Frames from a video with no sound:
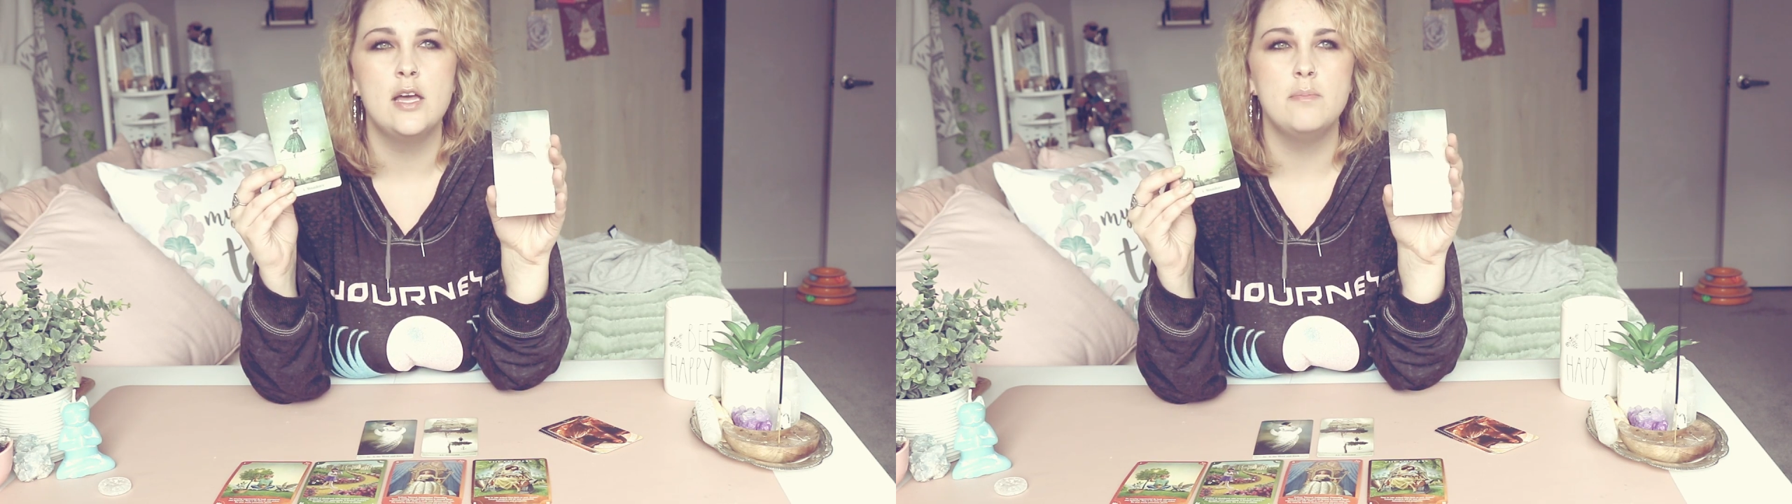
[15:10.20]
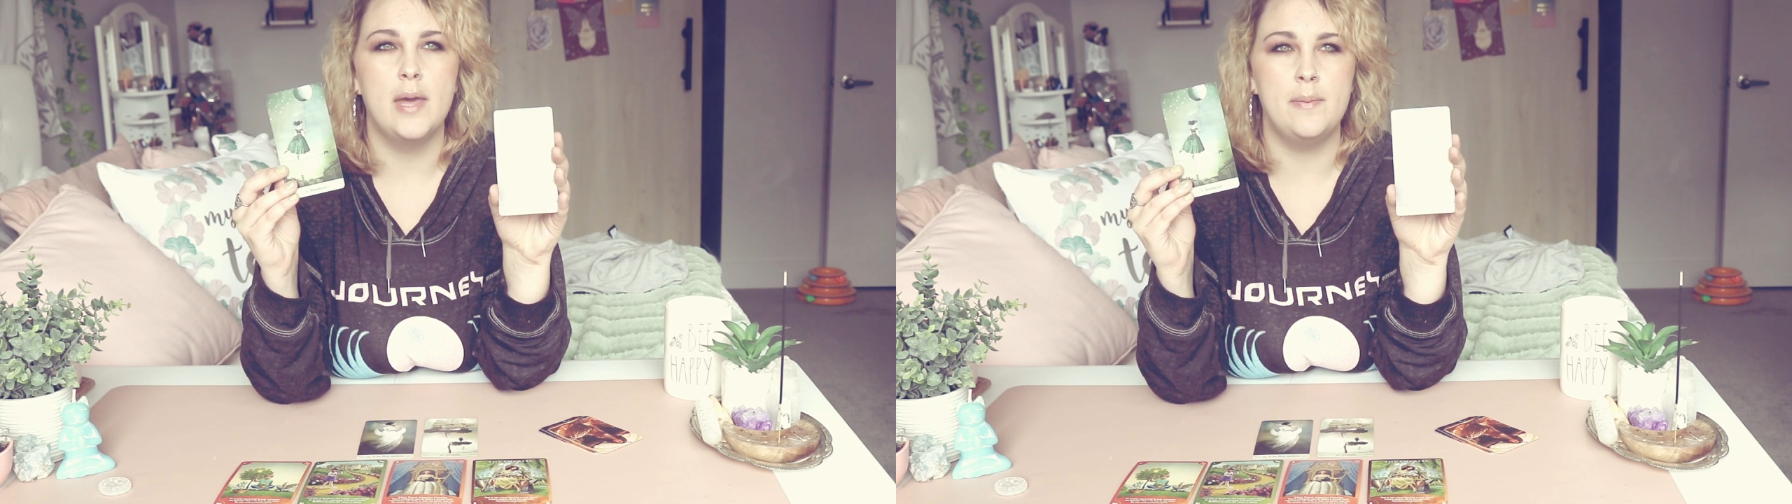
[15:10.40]

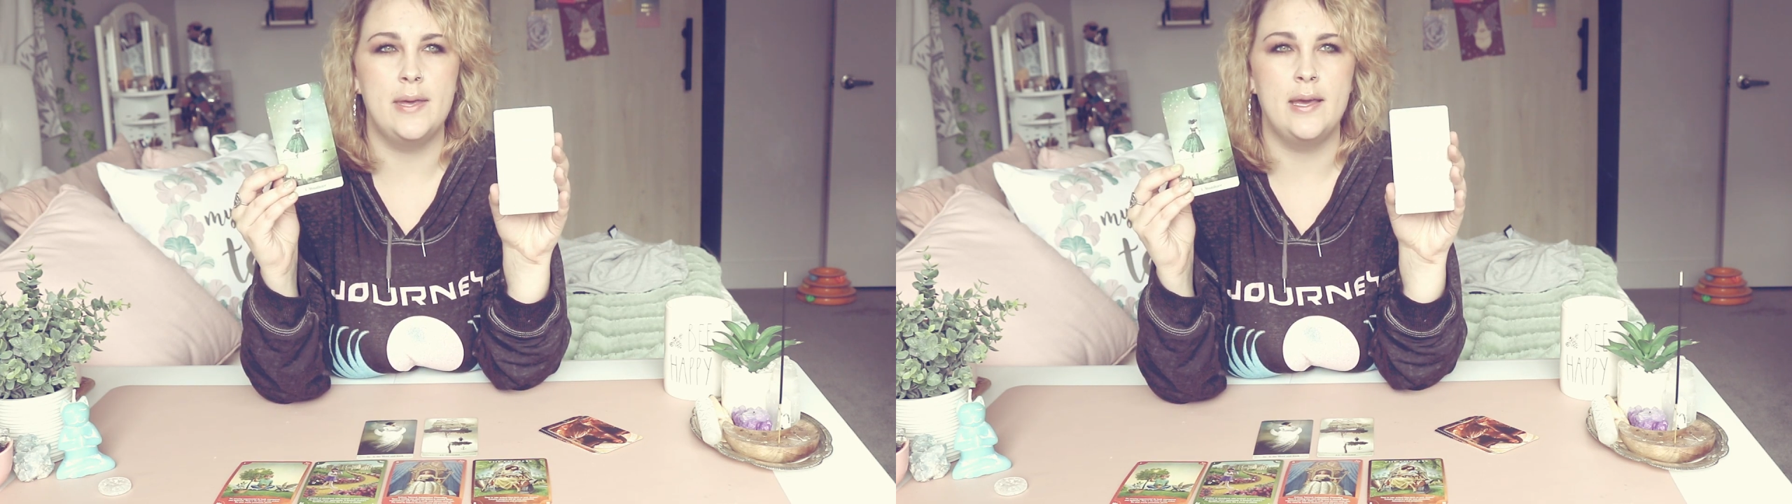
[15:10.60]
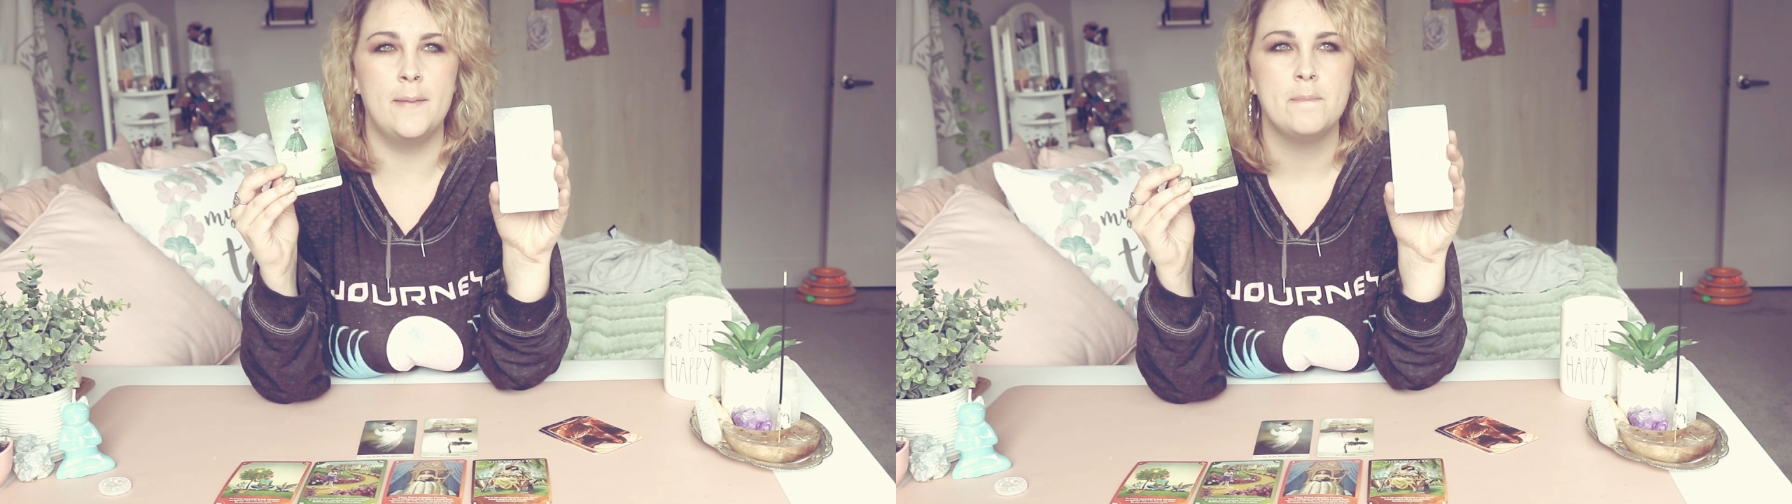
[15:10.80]

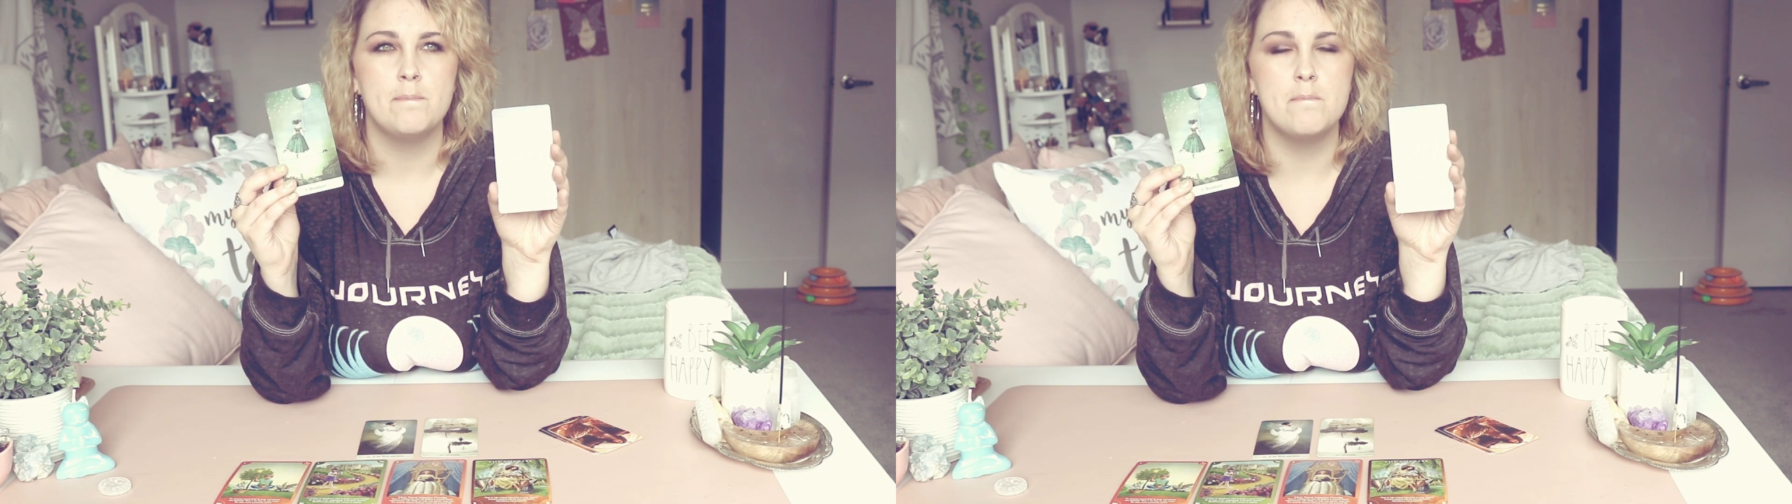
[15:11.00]
maybe